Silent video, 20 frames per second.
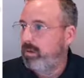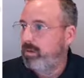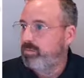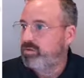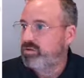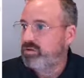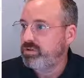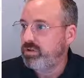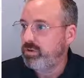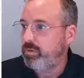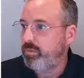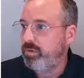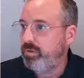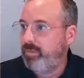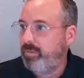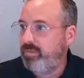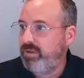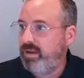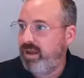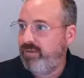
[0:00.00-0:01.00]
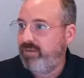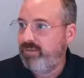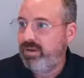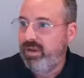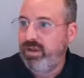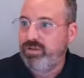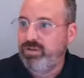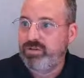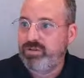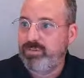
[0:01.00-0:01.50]
Just going to open up the
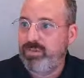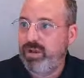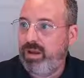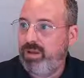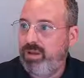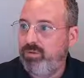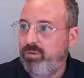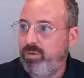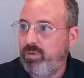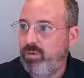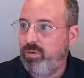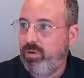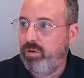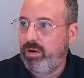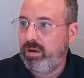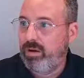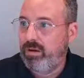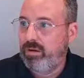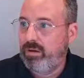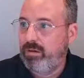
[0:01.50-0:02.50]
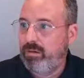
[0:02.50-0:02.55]
navigation pane real quick.